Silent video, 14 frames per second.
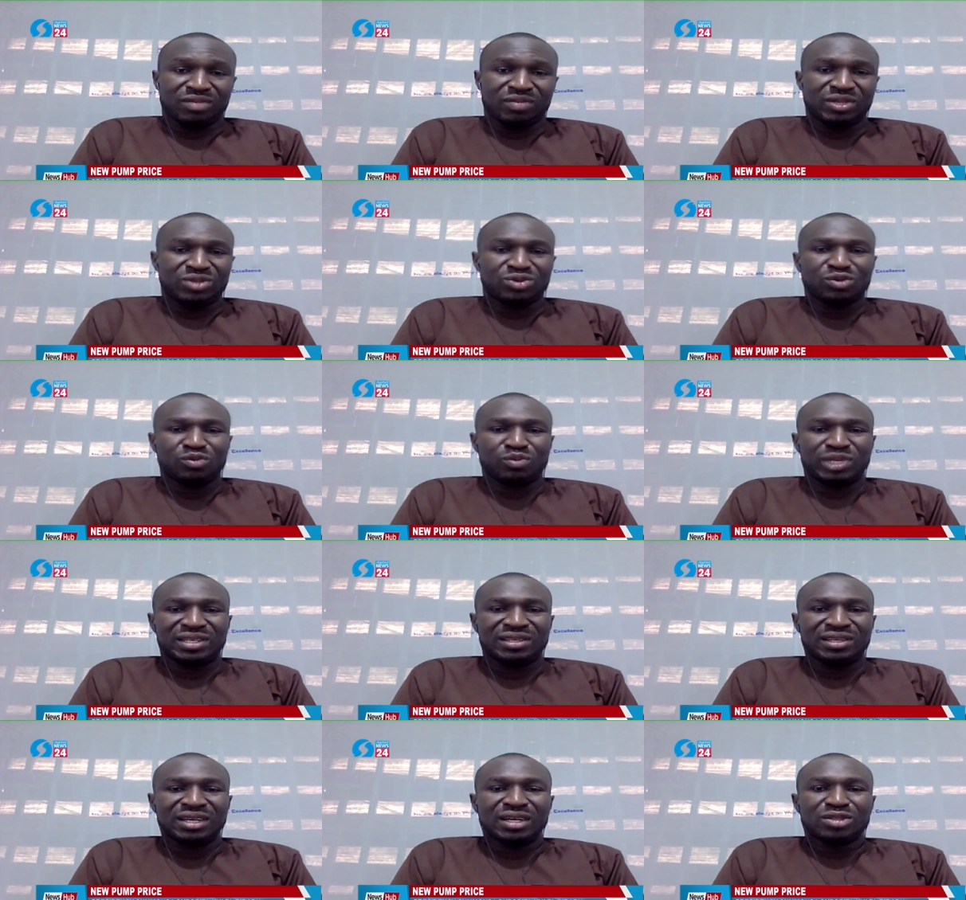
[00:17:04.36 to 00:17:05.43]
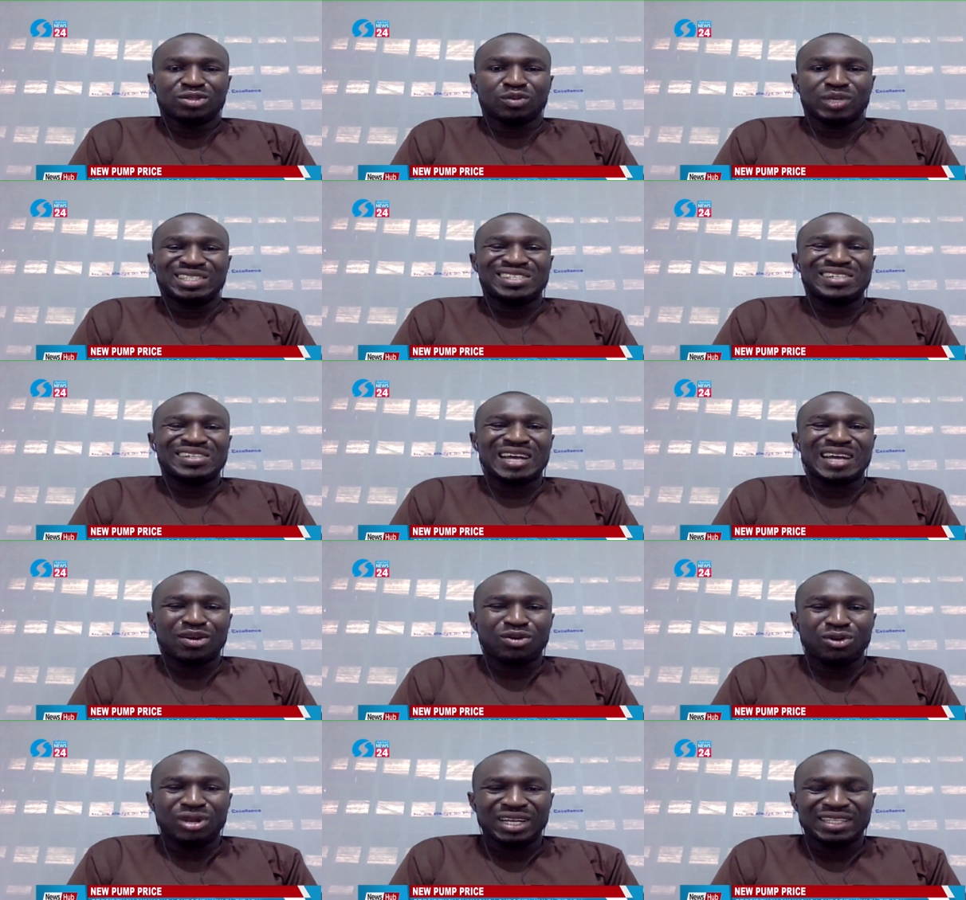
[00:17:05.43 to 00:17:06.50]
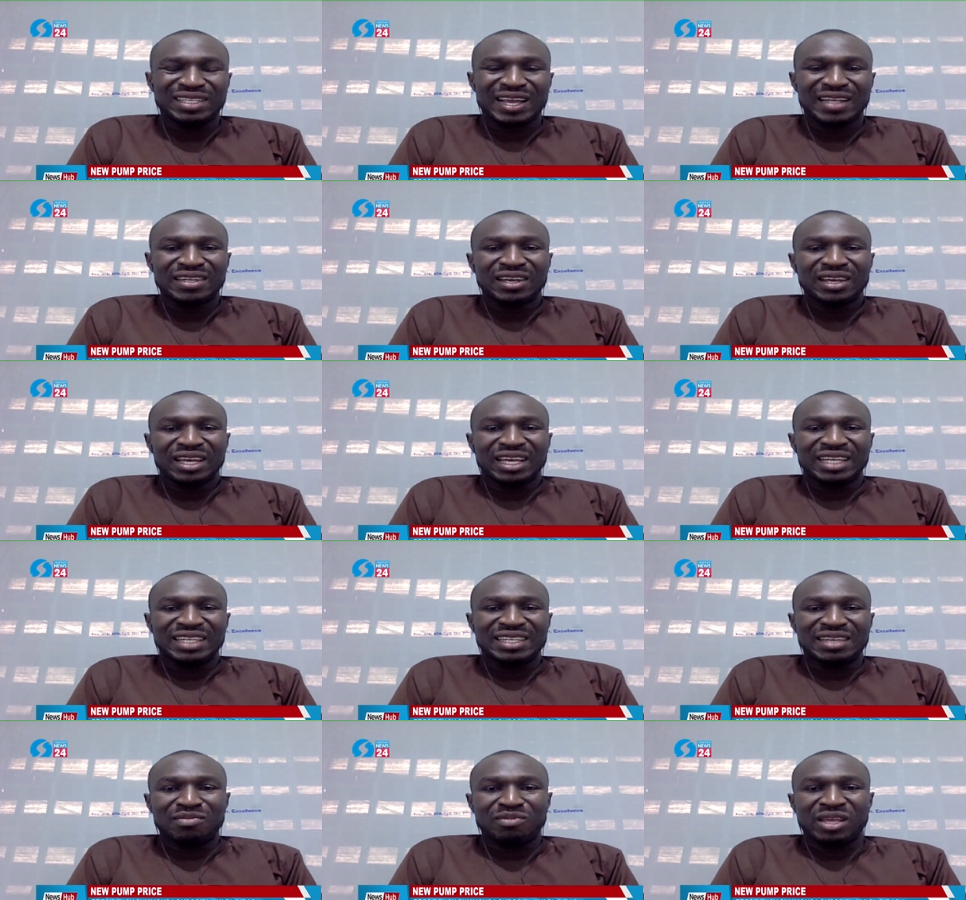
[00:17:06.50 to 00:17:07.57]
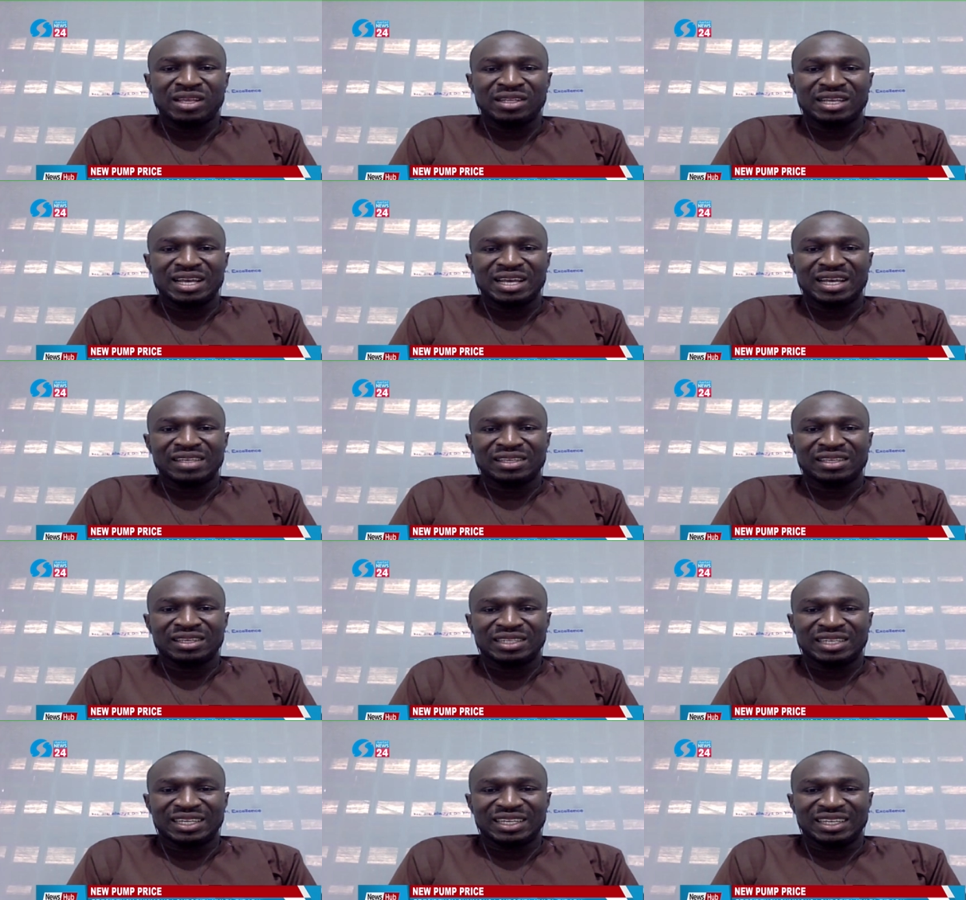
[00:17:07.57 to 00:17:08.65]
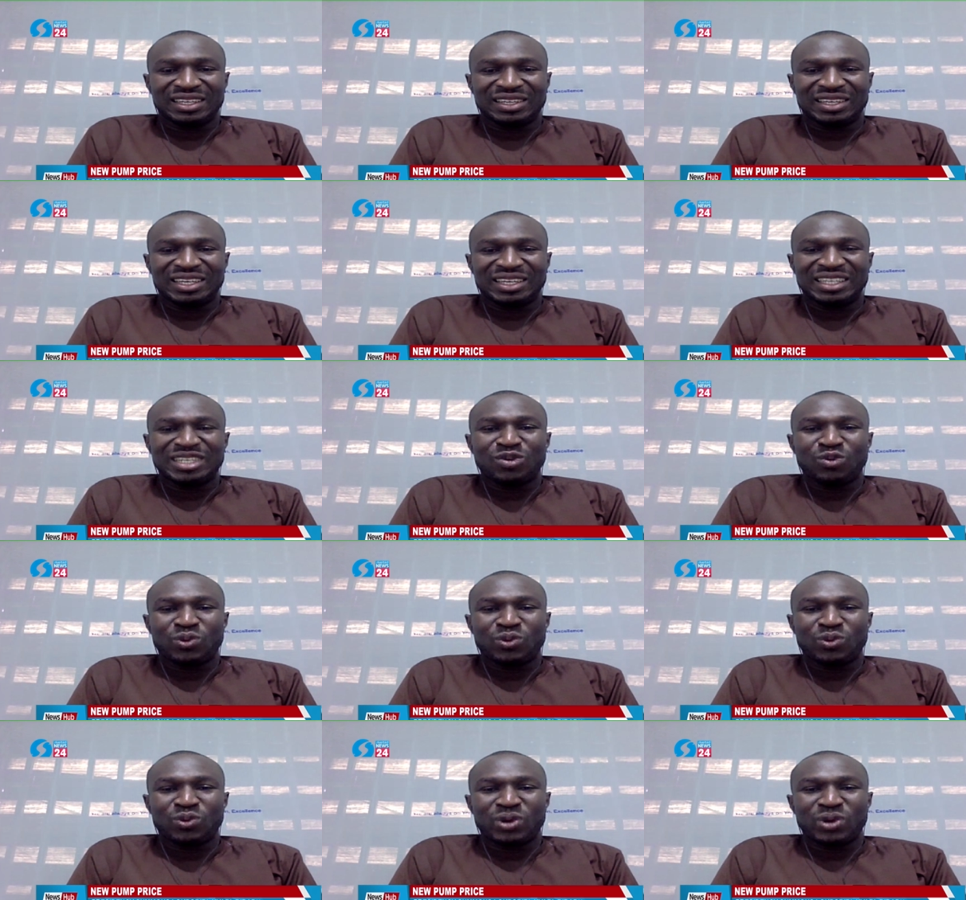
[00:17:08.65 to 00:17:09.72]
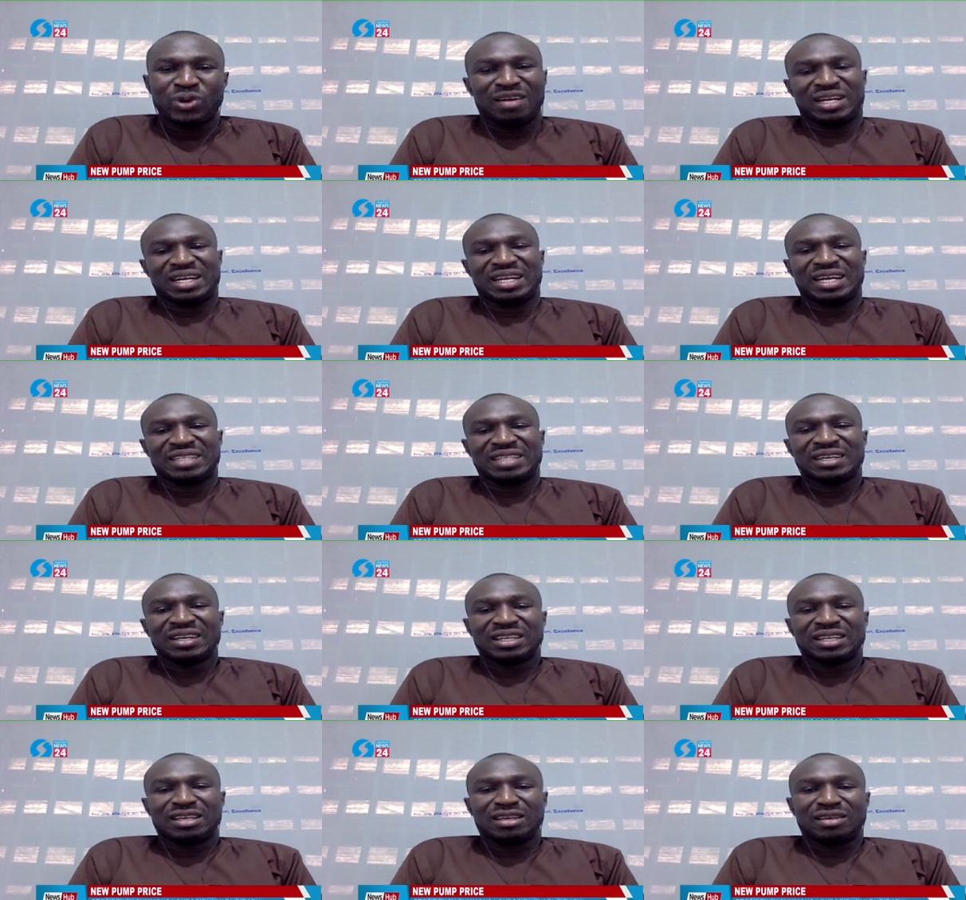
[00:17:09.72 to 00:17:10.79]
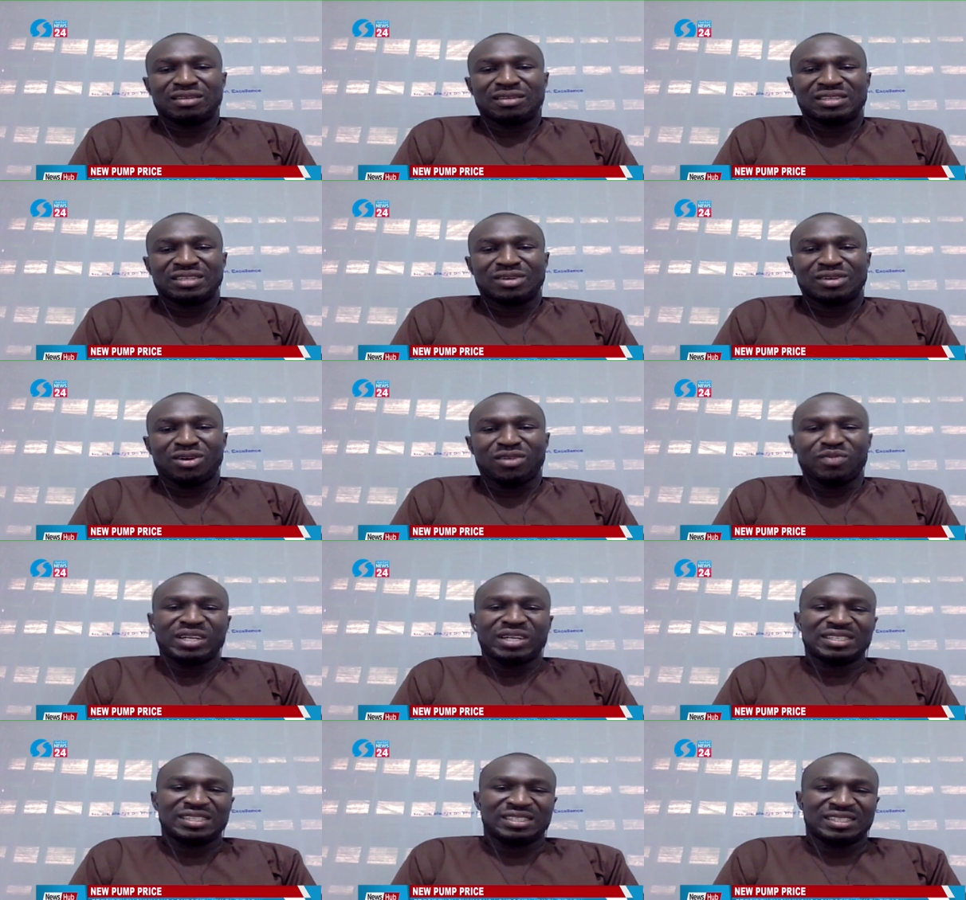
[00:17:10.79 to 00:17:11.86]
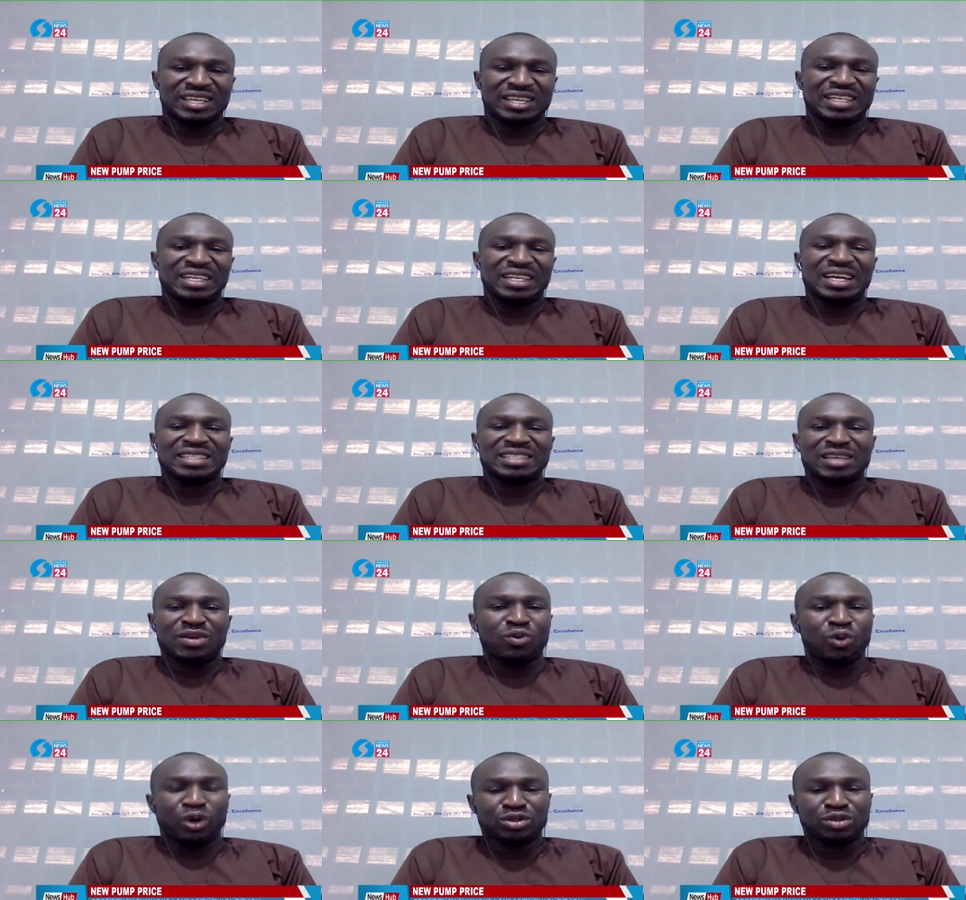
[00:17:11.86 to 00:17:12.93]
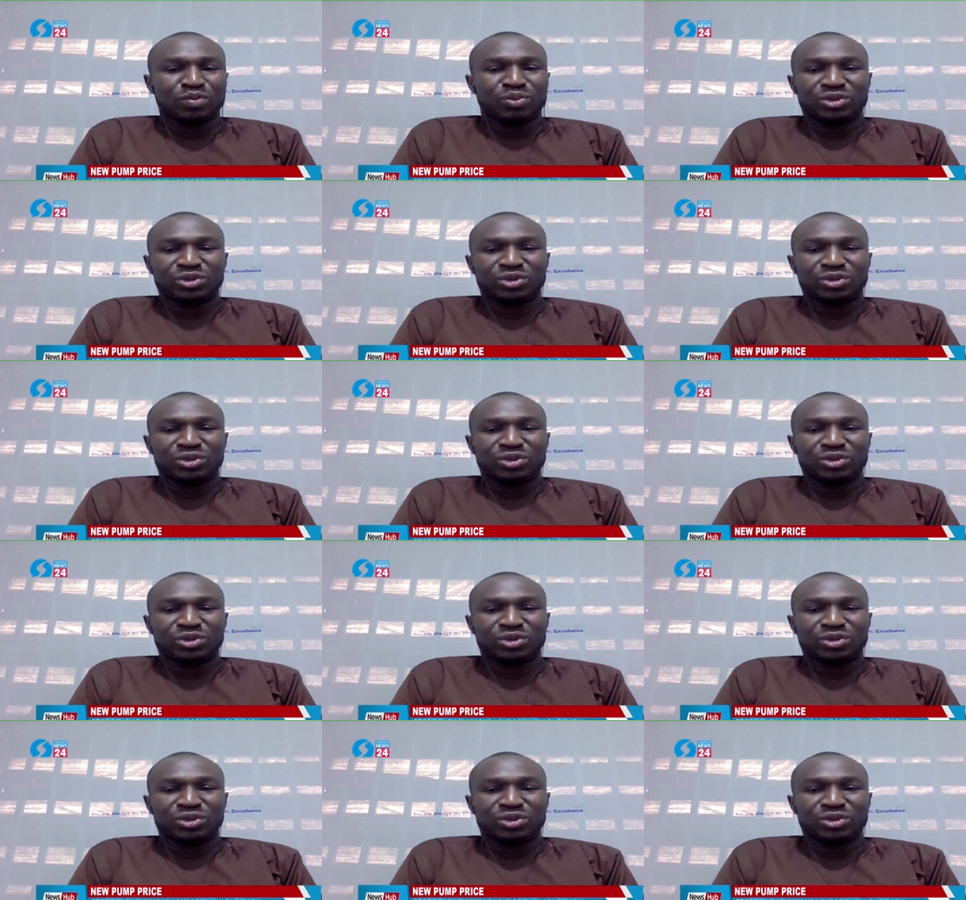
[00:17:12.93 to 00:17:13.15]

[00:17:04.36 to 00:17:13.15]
to be to be deregulated in the in the in the in the way and manner that the, the government is saying that they want to push